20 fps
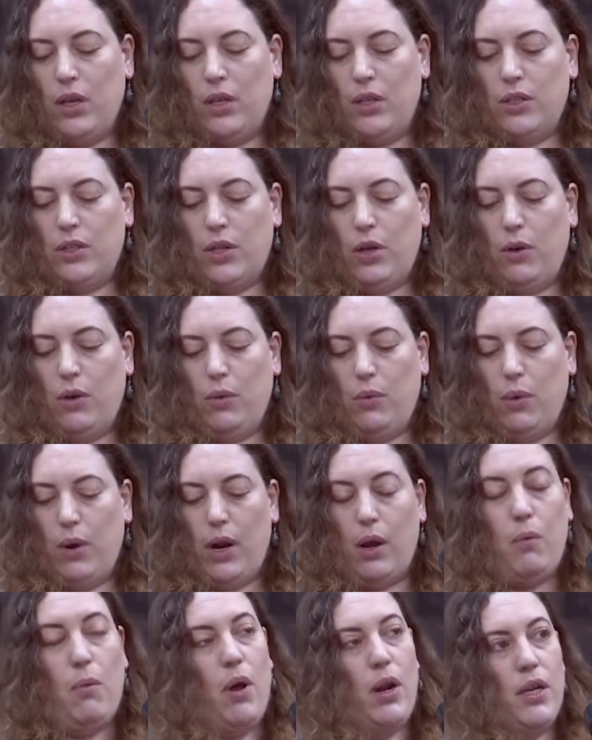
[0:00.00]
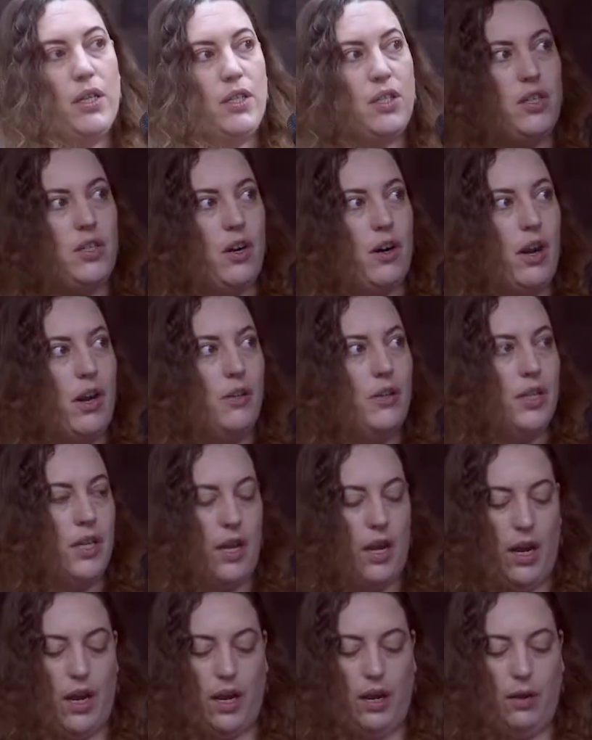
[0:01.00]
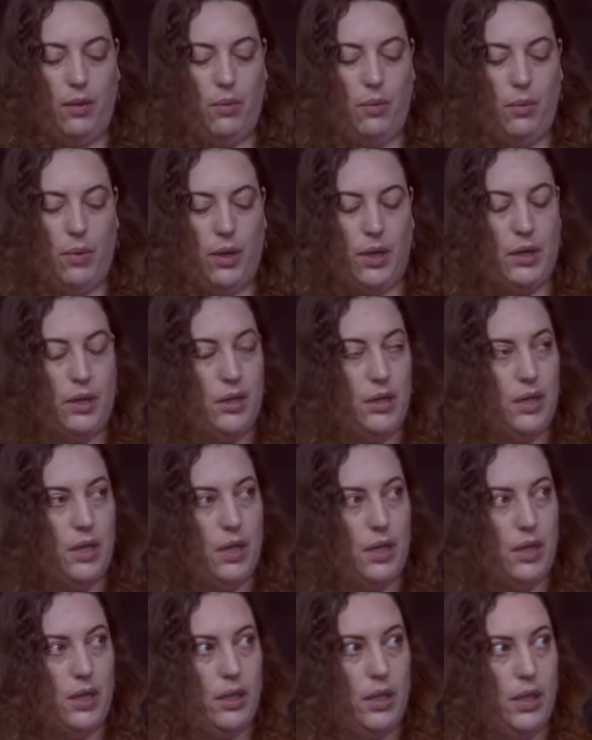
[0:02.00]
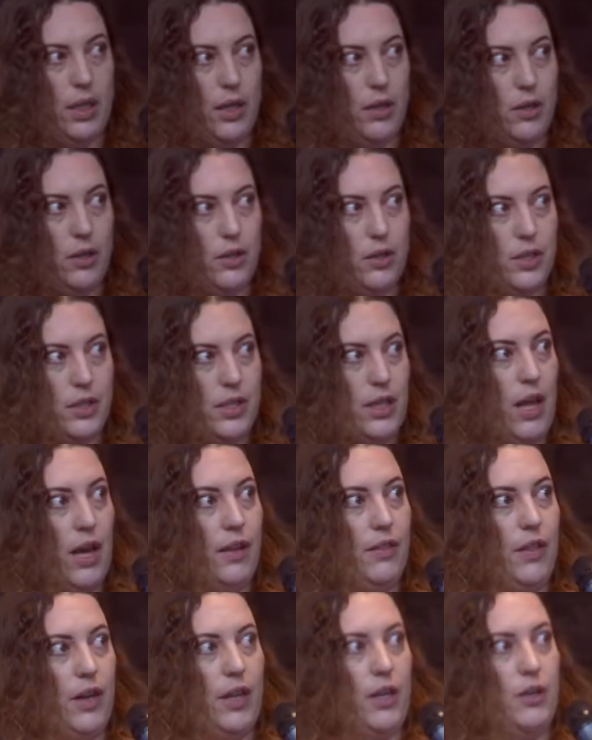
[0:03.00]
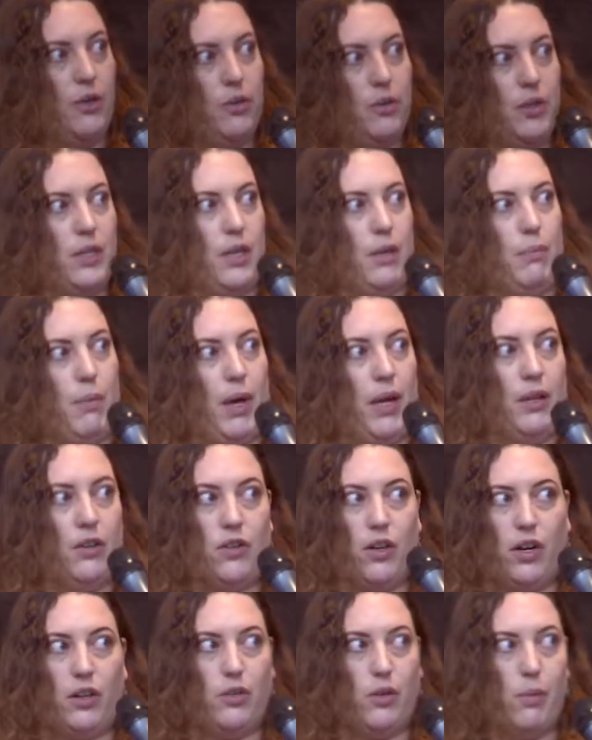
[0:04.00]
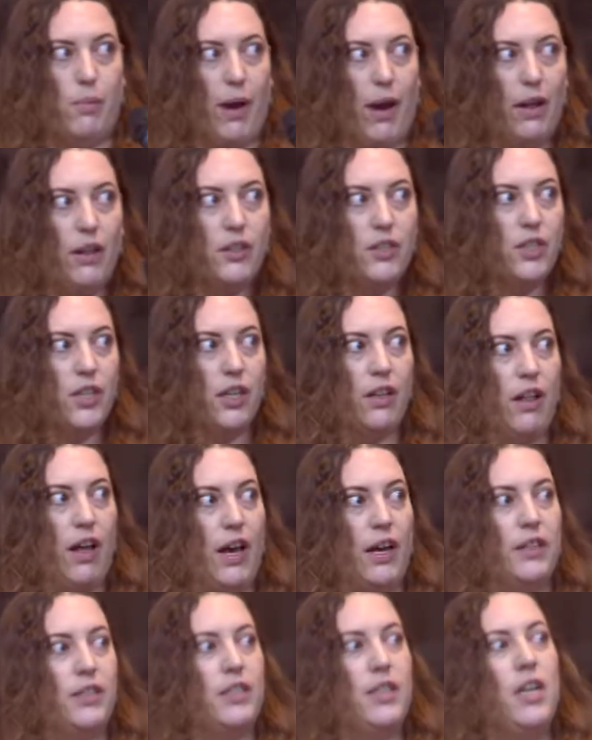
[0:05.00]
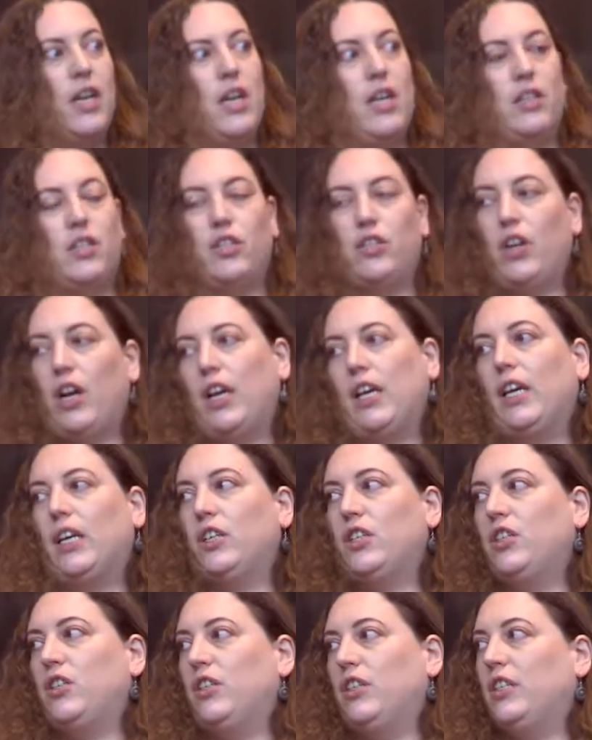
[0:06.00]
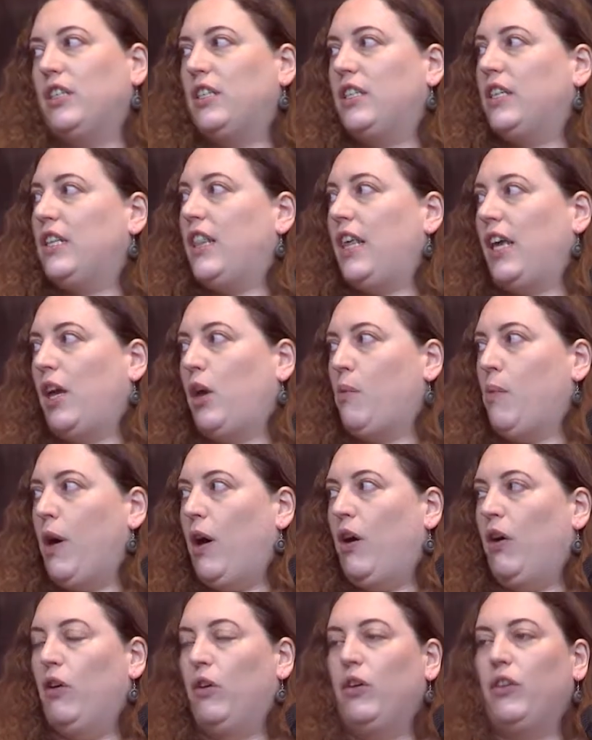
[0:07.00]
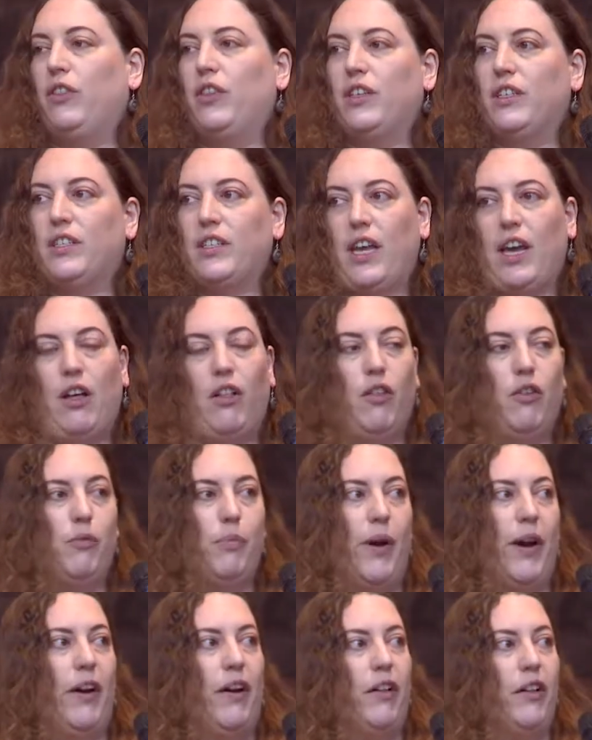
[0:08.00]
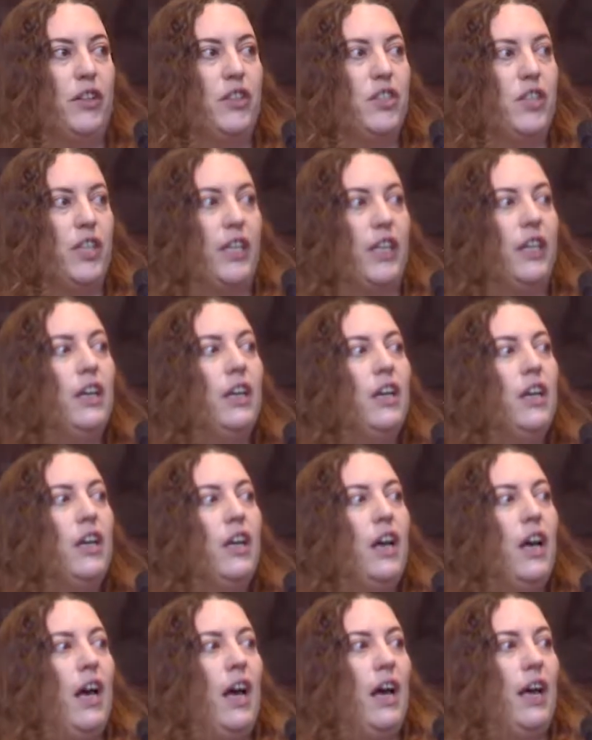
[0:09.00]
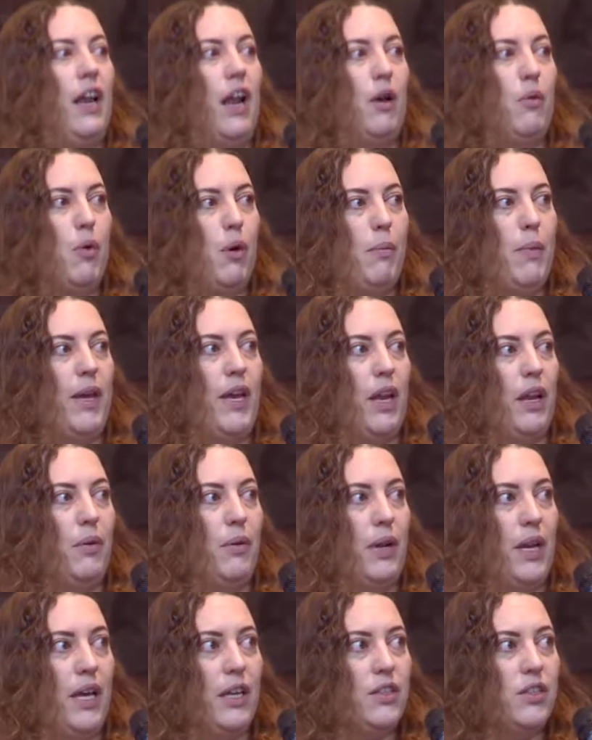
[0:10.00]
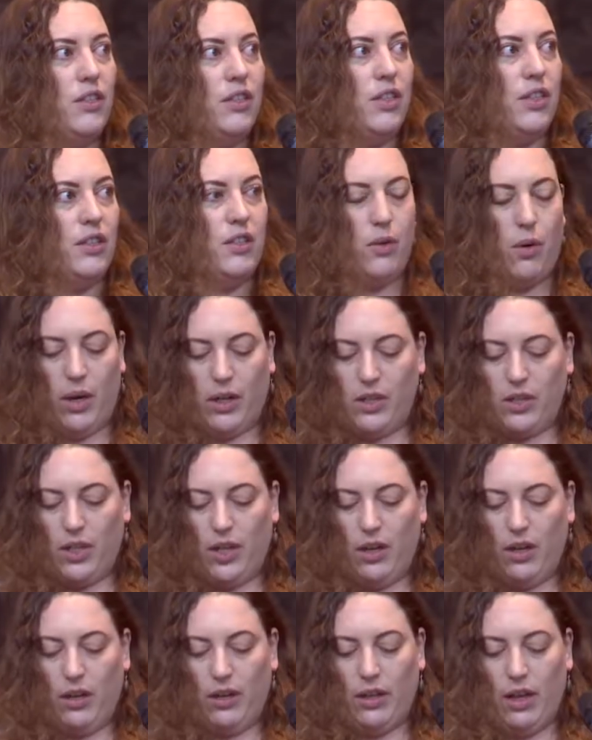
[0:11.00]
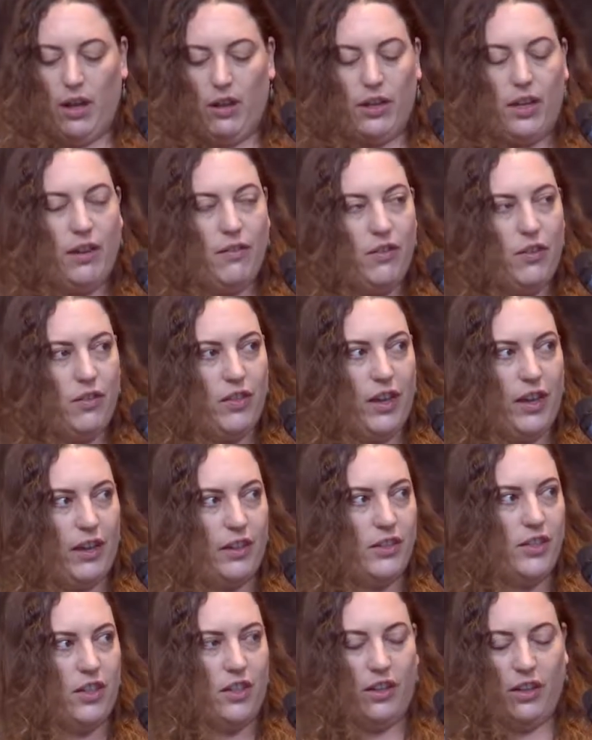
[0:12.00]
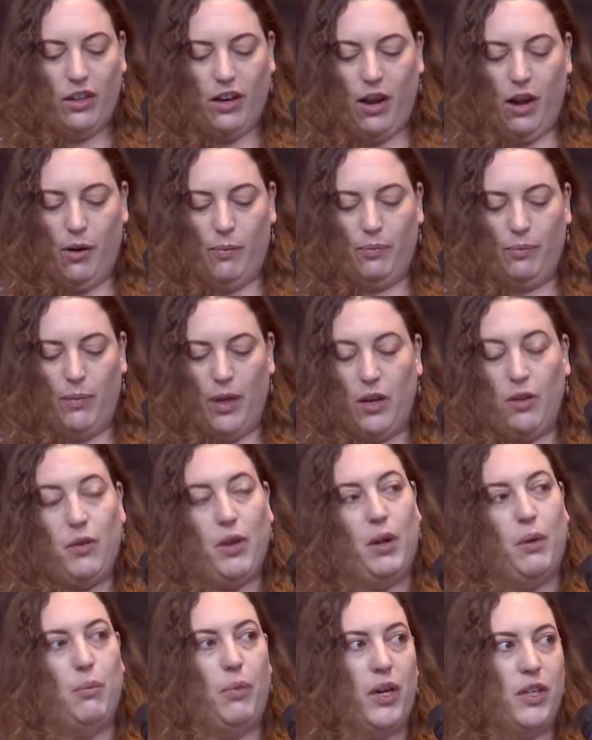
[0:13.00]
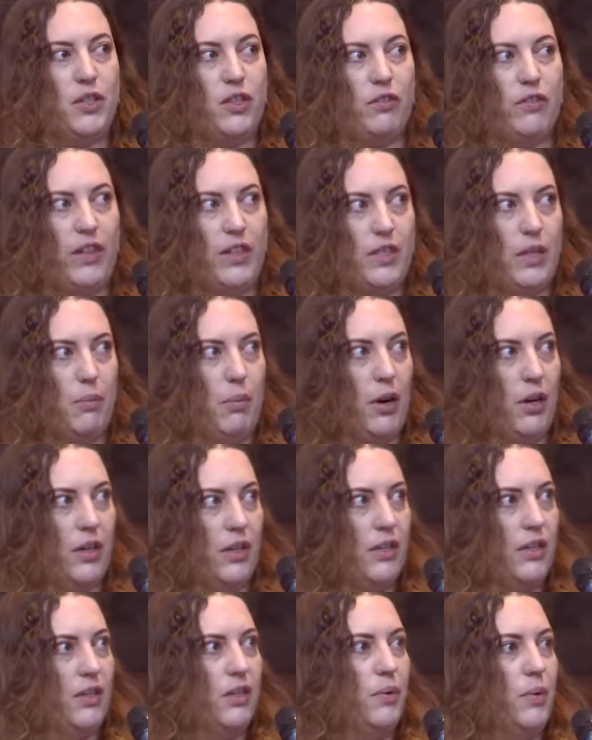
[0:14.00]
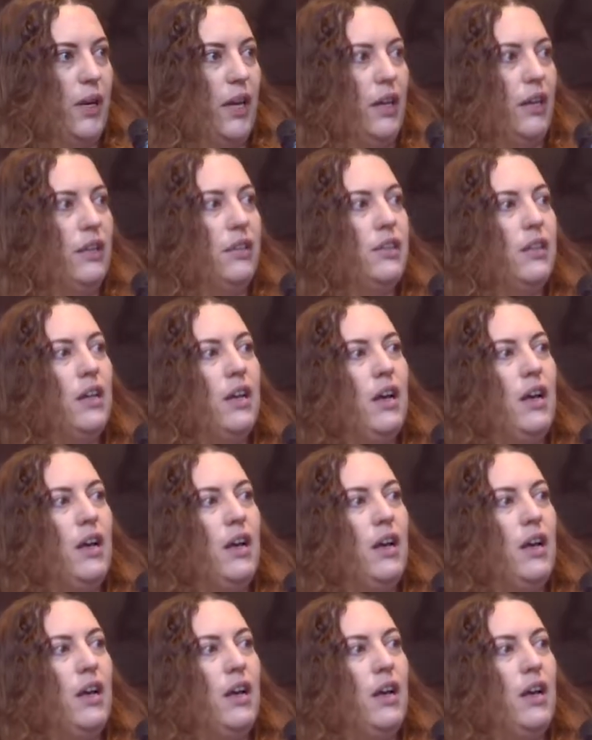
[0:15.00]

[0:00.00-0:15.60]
So what I wanted to start out today was a clicker slide that I use in my introductory biology class to try to get students to think about the scale of biology. And I won't make anyone answer this question. I'll give you the answer, and you can impress your friends at parties this weekend.